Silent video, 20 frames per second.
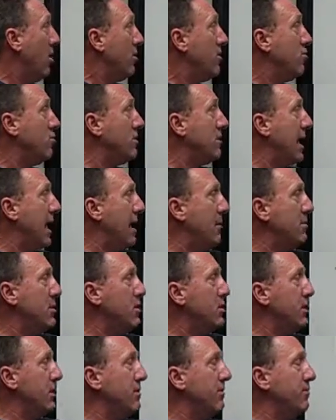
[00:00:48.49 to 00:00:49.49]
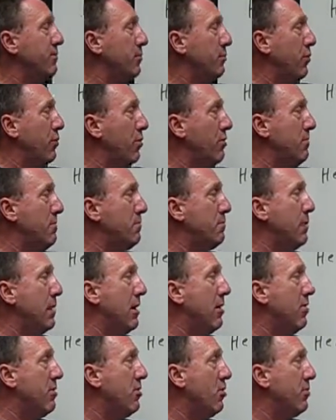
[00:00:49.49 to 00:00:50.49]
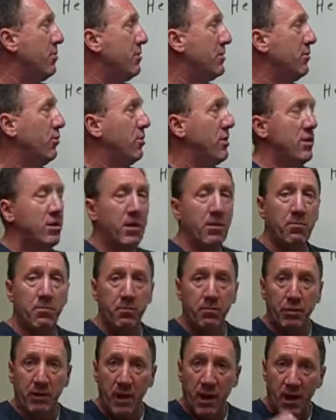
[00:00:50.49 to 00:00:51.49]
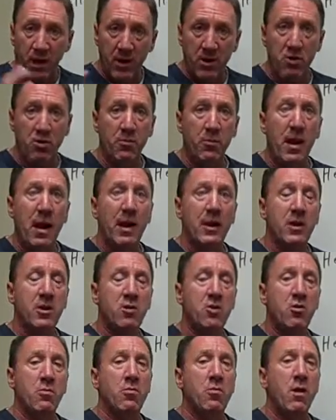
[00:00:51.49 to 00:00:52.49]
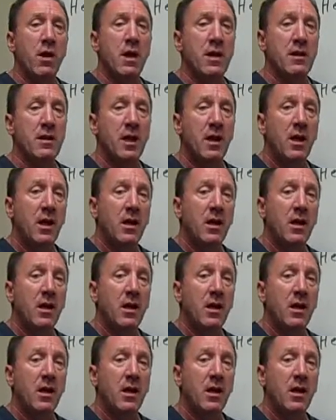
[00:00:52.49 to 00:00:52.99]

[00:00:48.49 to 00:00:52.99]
You damage this important barrier between the blood in your body and your brain.